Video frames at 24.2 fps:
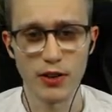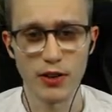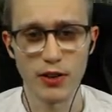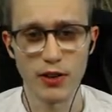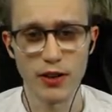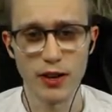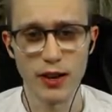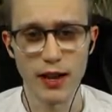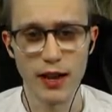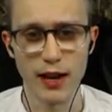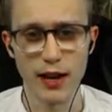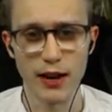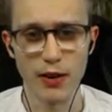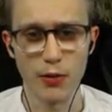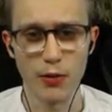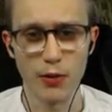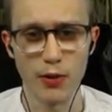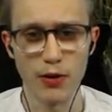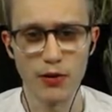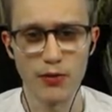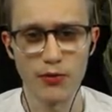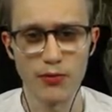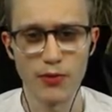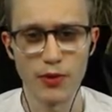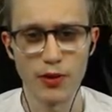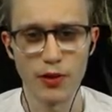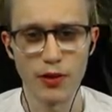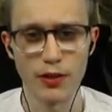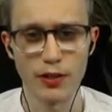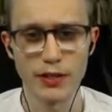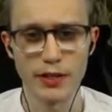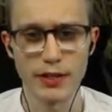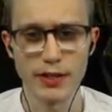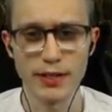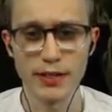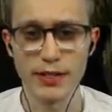are now
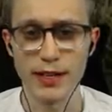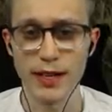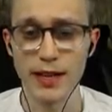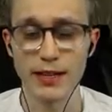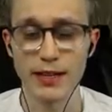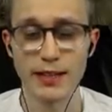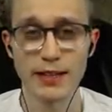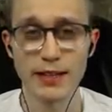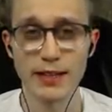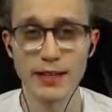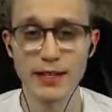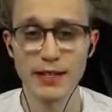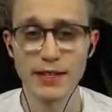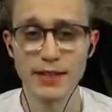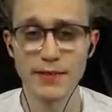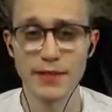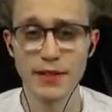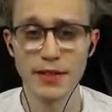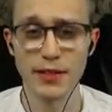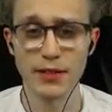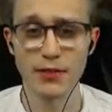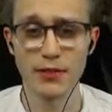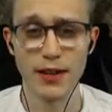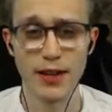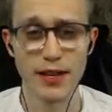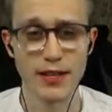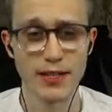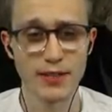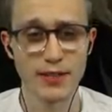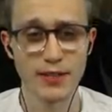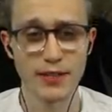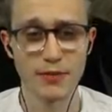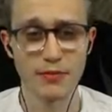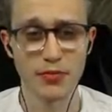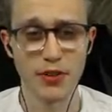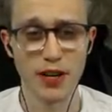released, and in this video, as
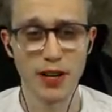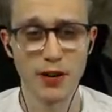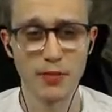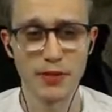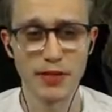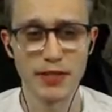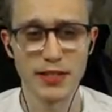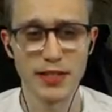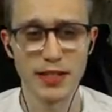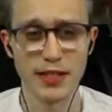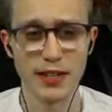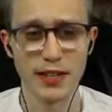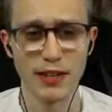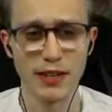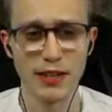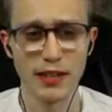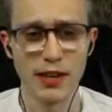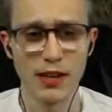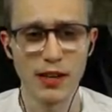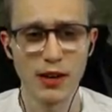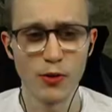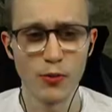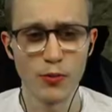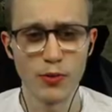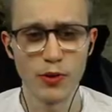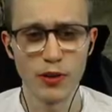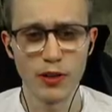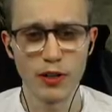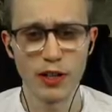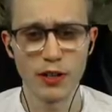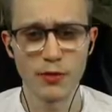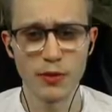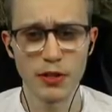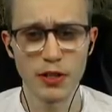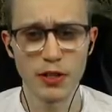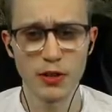you can probably tell, we are
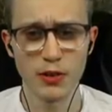going to be